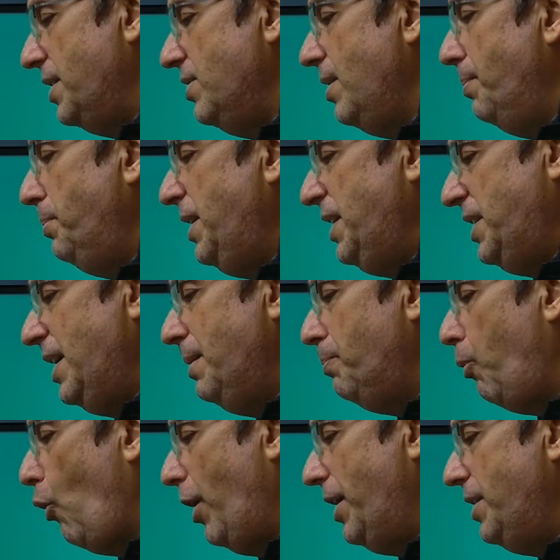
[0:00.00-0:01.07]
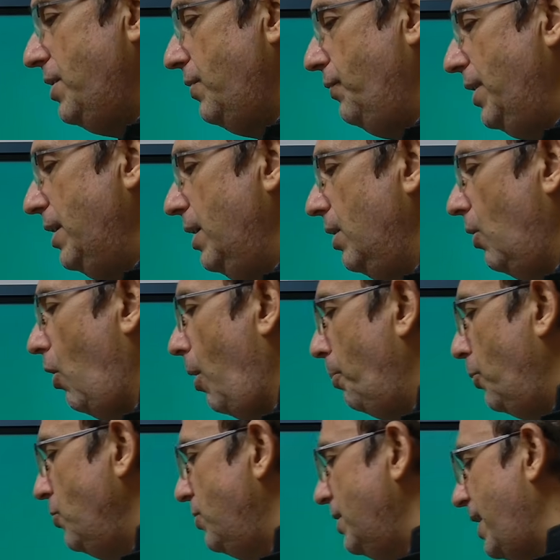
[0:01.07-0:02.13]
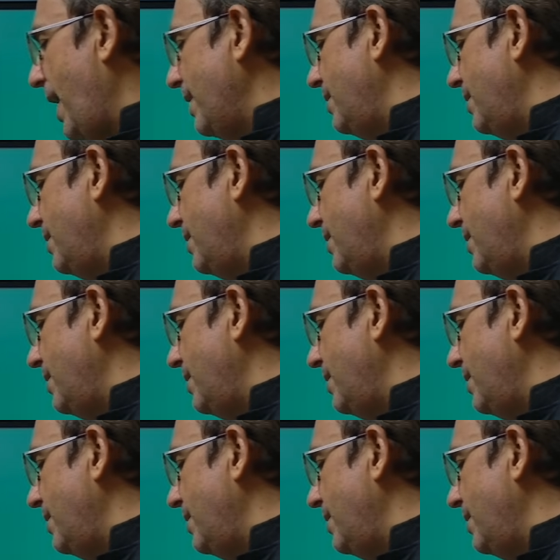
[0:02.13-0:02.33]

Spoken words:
that is the meeting point with opposite